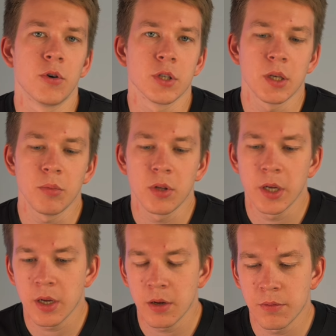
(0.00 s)
example,
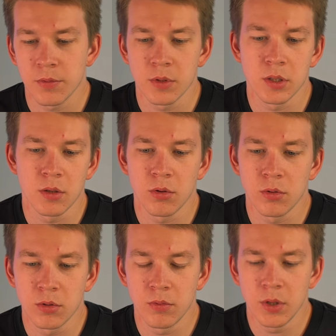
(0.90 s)
I have the
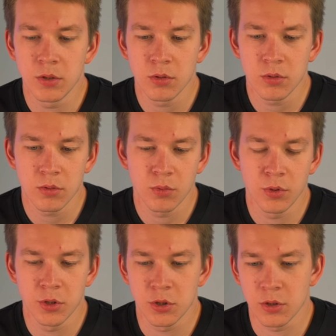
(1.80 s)
old video,
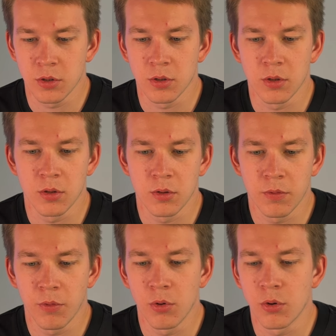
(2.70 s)
which 4
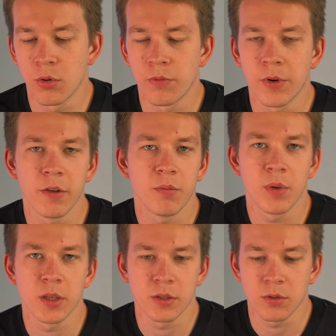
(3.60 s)
or 5
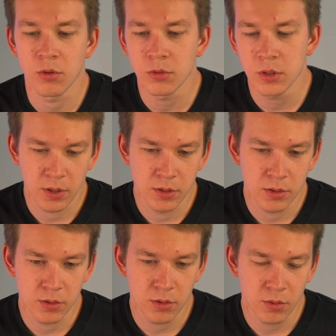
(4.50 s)
months old. It
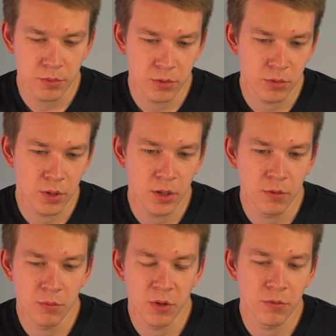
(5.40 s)
stopped to
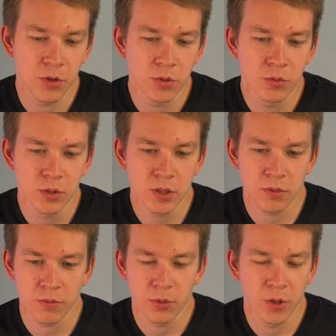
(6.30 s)
give me views
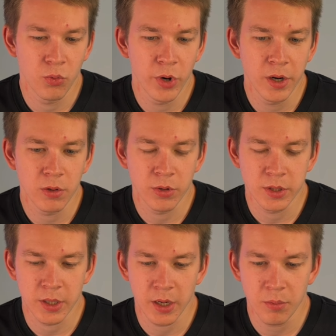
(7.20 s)
for a very
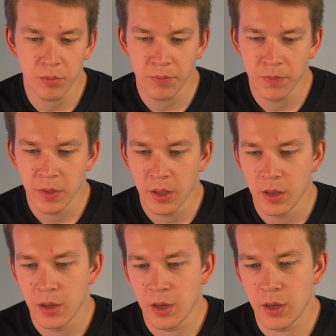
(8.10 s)
long time.
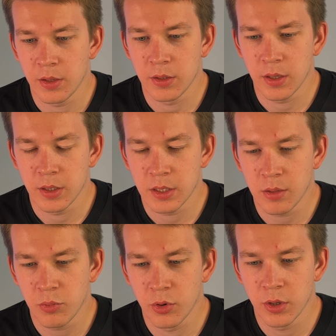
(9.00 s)
And at
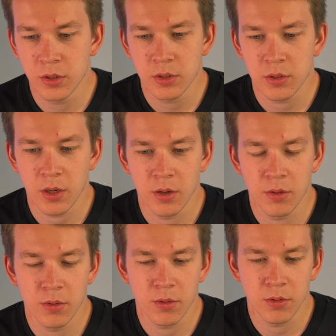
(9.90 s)
some point,
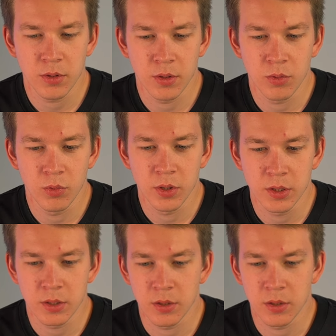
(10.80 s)
I thought it was